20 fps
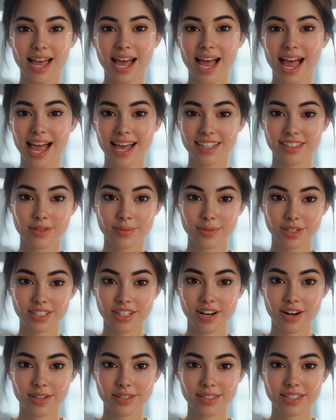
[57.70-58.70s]
As a
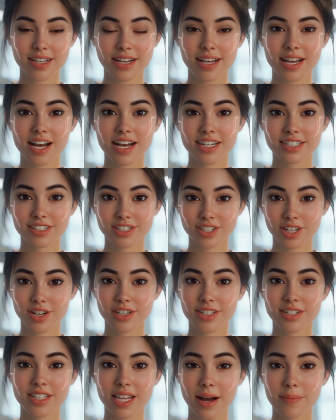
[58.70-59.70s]
result, a
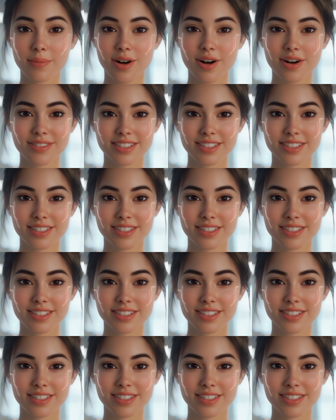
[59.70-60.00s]
certain number of